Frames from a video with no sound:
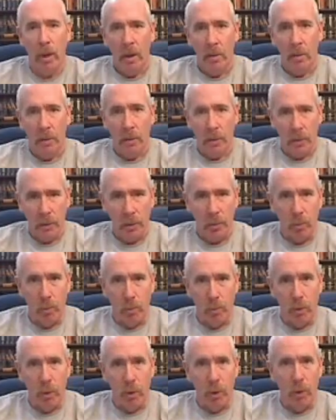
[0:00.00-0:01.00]
There's
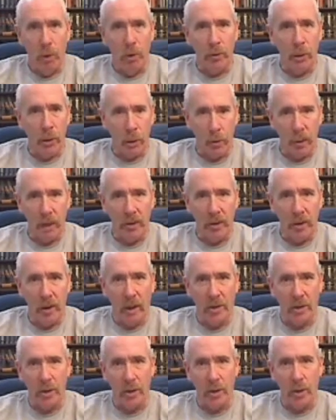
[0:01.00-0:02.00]
what is called the trade
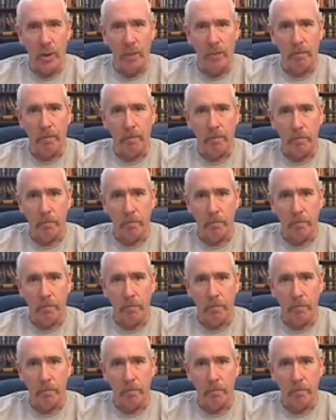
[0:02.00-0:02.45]
line section,